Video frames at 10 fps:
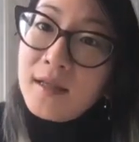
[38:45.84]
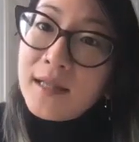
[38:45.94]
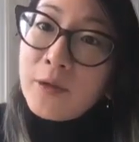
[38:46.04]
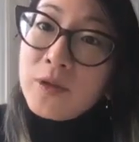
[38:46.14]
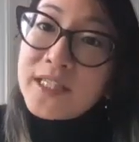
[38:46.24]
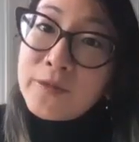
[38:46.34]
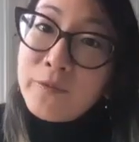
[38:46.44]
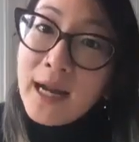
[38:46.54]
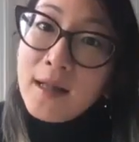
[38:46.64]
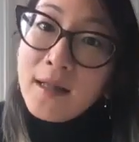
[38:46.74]
that will
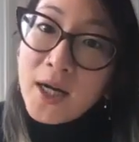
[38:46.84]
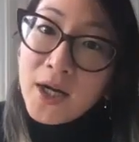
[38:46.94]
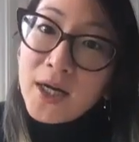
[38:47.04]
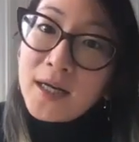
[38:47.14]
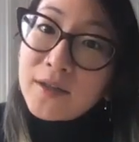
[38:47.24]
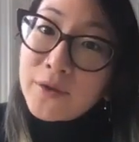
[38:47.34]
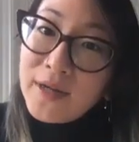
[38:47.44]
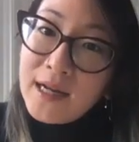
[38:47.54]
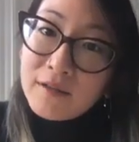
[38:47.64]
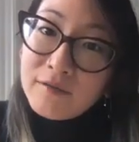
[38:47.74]
derail her
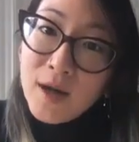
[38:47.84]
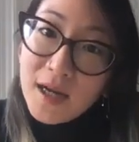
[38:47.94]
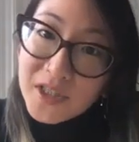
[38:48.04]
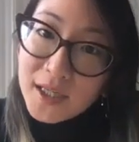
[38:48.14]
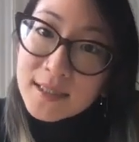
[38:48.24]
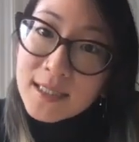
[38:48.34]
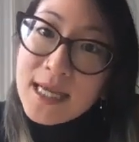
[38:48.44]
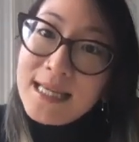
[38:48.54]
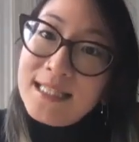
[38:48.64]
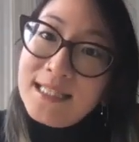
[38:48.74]
creative project.
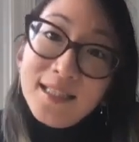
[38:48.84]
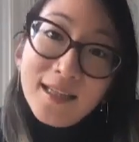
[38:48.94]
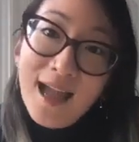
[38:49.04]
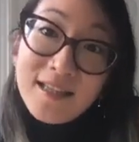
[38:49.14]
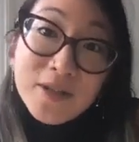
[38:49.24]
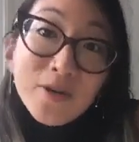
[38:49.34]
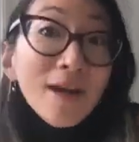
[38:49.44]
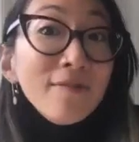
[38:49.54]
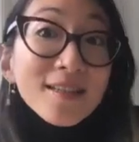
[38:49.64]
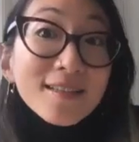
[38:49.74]
Seeing as you
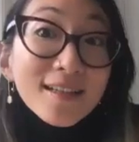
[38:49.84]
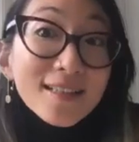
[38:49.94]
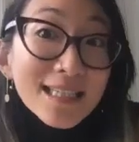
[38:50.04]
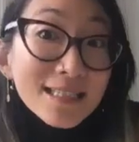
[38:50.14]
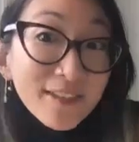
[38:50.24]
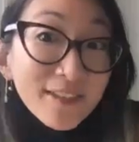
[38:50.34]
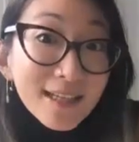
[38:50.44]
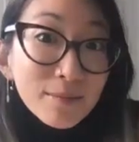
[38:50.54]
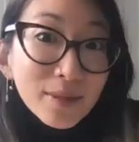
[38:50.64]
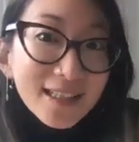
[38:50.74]
have successfully
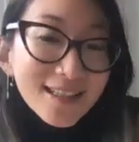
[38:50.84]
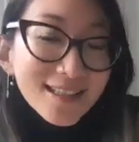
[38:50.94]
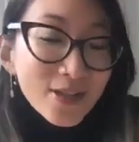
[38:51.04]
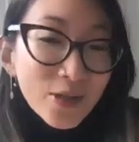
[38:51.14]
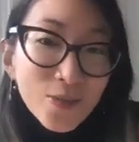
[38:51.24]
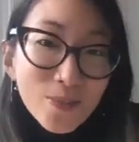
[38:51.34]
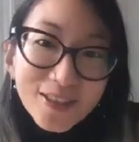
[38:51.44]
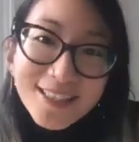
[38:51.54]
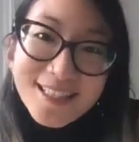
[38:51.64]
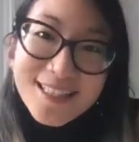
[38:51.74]
completed 2
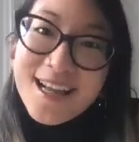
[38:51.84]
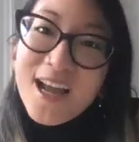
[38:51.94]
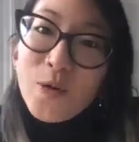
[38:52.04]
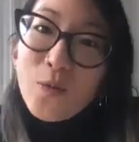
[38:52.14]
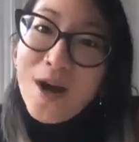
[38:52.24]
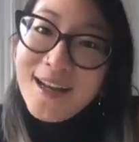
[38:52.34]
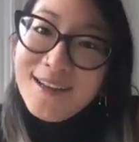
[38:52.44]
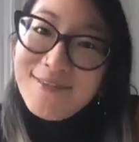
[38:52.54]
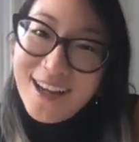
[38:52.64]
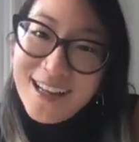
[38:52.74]
books, what
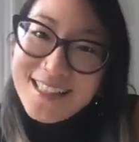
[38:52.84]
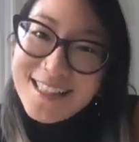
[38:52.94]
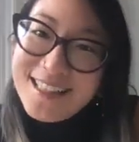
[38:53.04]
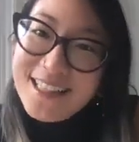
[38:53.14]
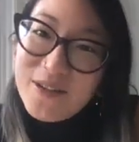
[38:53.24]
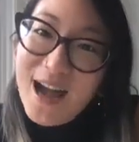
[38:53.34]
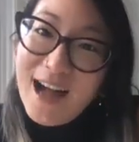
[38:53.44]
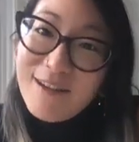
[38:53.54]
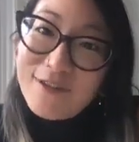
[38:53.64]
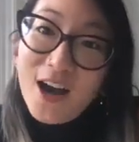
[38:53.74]
advice do you
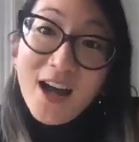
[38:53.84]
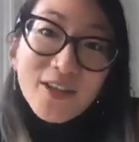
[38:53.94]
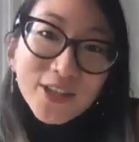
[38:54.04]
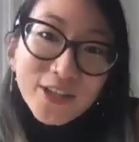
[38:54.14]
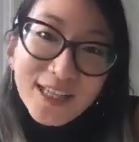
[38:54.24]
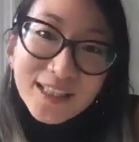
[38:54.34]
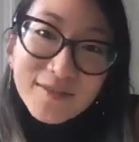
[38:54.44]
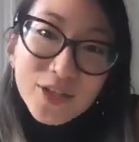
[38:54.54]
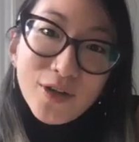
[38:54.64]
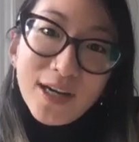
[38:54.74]
have for other
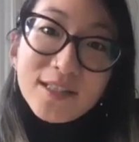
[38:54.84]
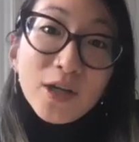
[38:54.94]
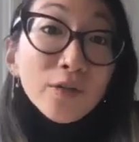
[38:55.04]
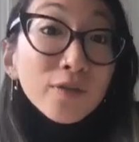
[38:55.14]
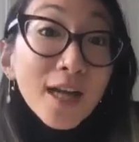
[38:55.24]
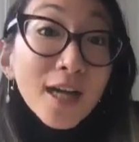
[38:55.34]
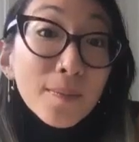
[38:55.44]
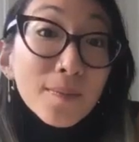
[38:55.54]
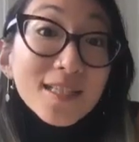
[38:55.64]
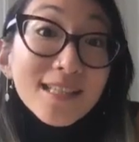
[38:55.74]
creatives trying to
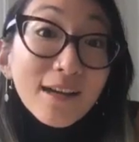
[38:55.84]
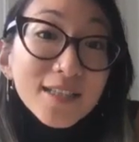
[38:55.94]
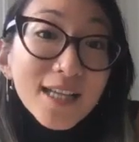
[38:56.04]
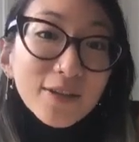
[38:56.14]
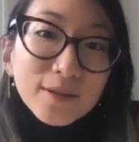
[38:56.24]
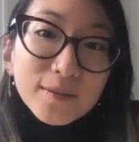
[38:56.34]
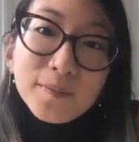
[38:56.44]
overcome self-doubt?